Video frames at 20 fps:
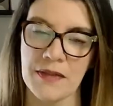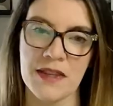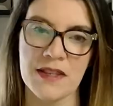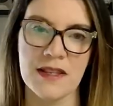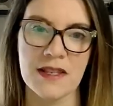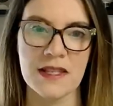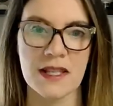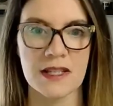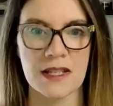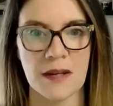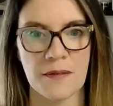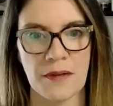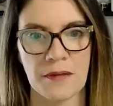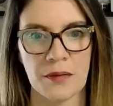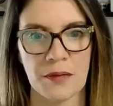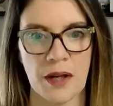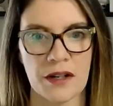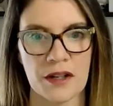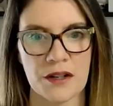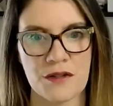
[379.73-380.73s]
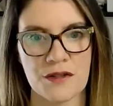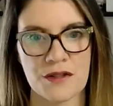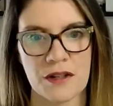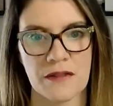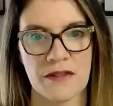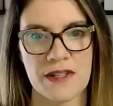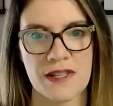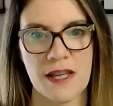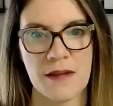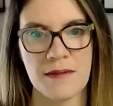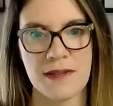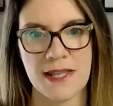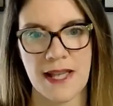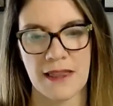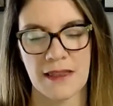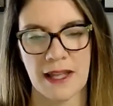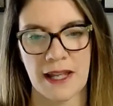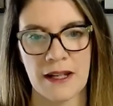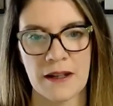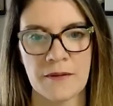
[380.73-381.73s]
This is the type of product or service I'm
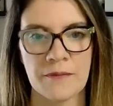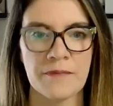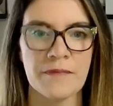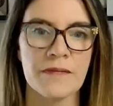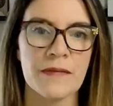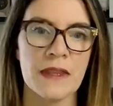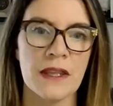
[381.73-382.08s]
selling,